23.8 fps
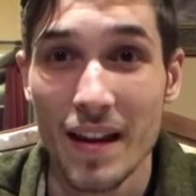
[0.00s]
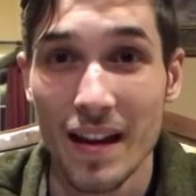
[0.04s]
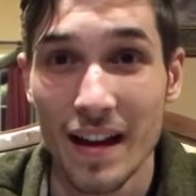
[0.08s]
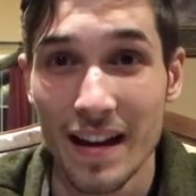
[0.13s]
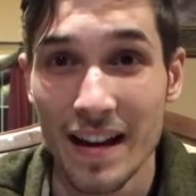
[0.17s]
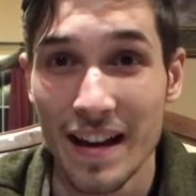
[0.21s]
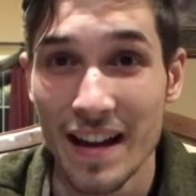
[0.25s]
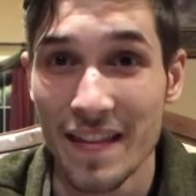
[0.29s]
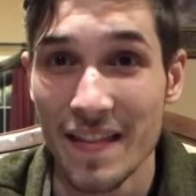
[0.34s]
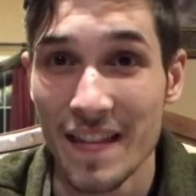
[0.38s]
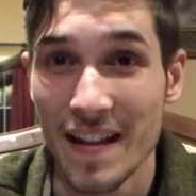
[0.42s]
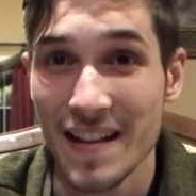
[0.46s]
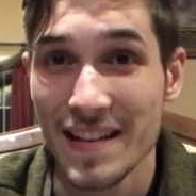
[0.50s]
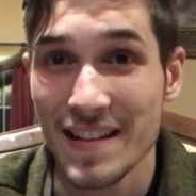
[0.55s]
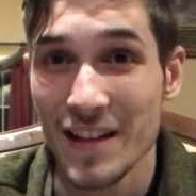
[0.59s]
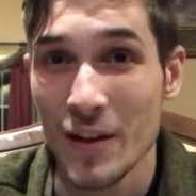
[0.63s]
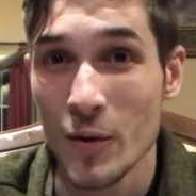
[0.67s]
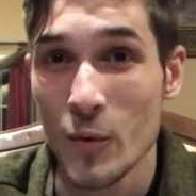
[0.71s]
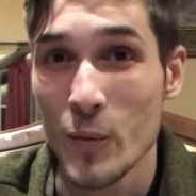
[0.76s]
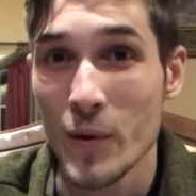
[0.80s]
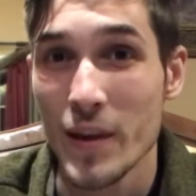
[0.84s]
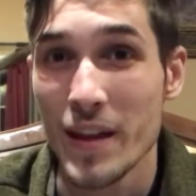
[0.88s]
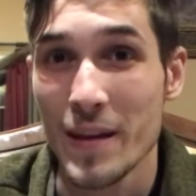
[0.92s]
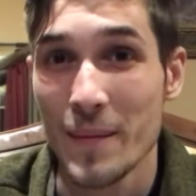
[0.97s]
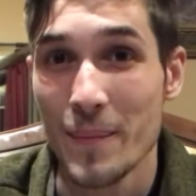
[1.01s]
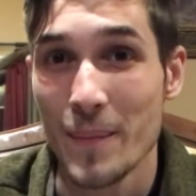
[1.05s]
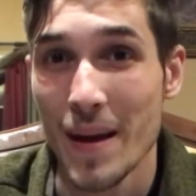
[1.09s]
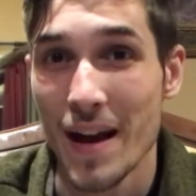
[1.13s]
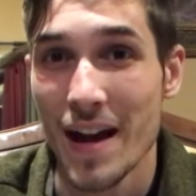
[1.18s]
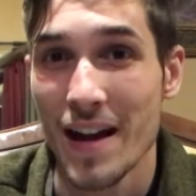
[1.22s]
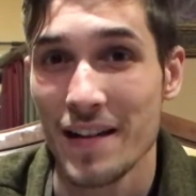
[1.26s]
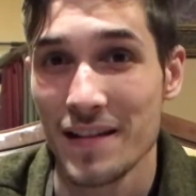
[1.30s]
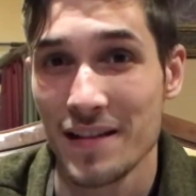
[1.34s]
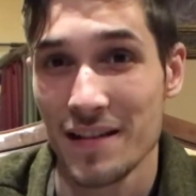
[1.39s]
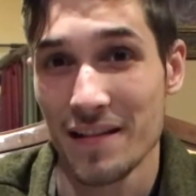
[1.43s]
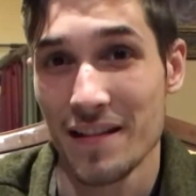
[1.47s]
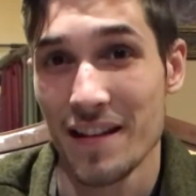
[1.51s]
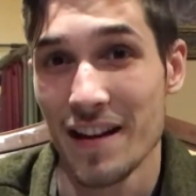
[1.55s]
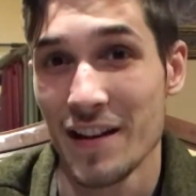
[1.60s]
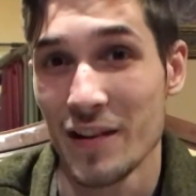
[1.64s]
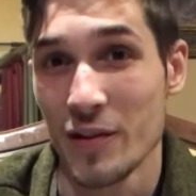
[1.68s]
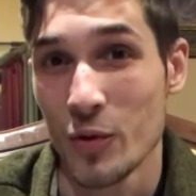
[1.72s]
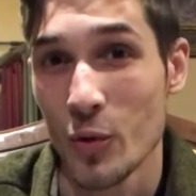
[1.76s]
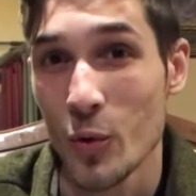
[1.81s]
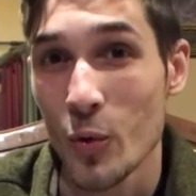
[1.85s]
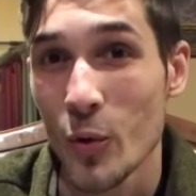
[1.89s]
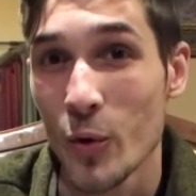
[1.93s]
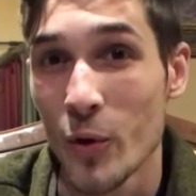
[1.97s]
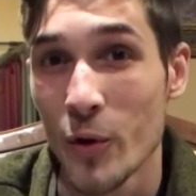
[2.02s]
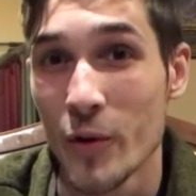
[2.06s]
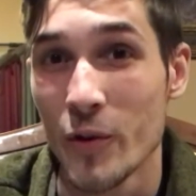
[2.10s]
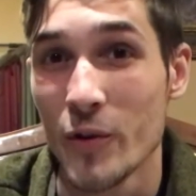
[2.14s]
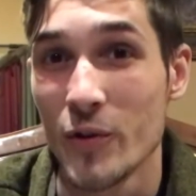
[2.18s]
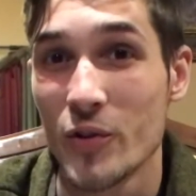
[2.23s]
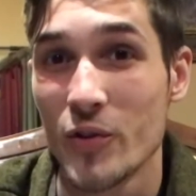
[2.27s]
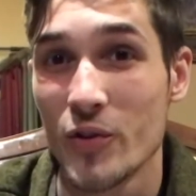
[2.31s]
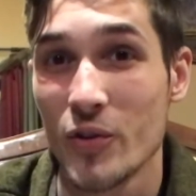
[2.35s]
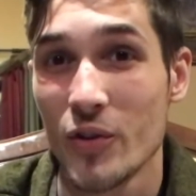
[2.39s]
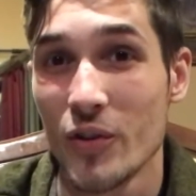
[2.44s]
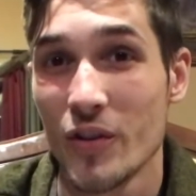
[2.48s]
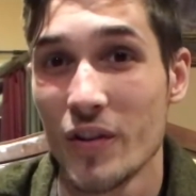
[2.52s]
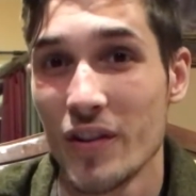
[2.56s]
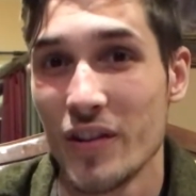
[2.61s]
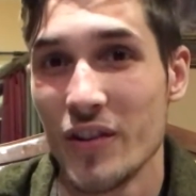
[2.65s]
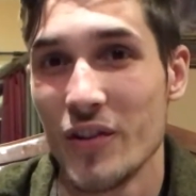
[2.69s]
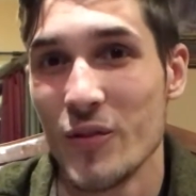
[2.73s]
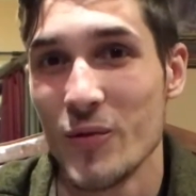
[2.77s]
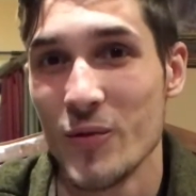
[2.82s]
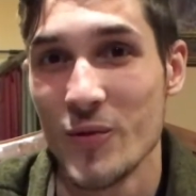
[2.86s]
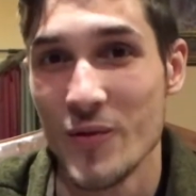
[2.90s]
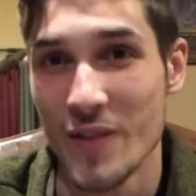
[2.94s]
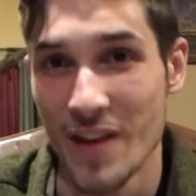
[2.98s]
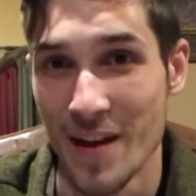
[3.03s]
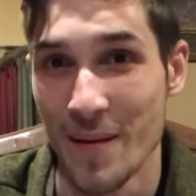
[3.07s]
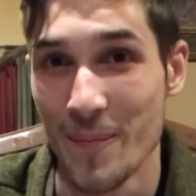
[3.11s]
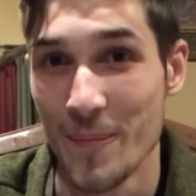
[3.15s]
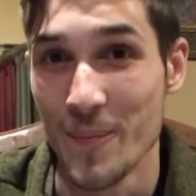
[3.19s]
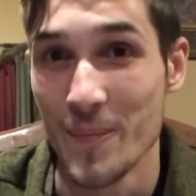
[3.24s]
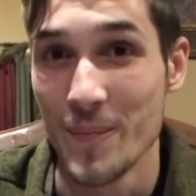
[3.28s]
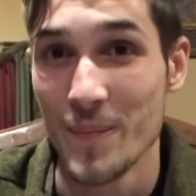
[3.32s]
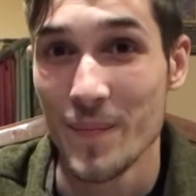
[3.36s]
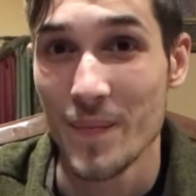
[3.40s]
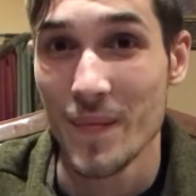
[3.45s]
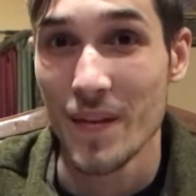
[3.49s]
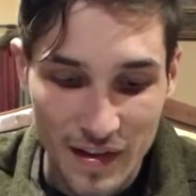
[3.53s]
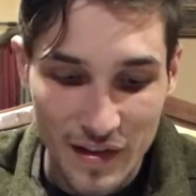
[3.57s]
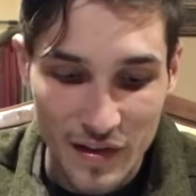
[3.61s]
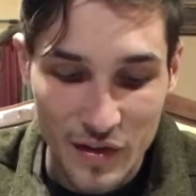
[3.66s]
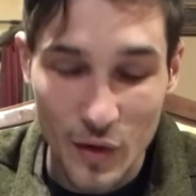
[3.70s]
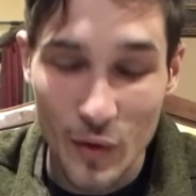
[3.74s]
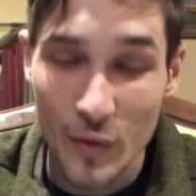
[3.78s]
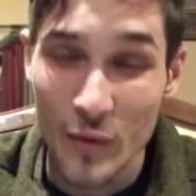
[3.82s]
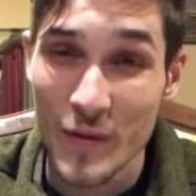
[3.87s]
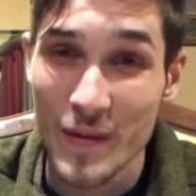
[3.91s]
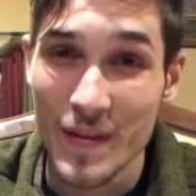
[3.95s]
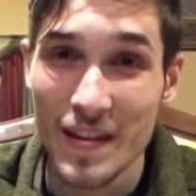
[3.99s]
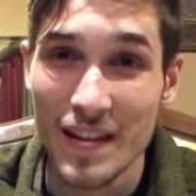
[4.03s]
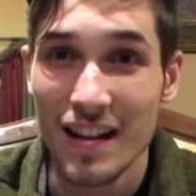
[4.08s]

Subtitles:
Again, that's how we can pass that torch to them. So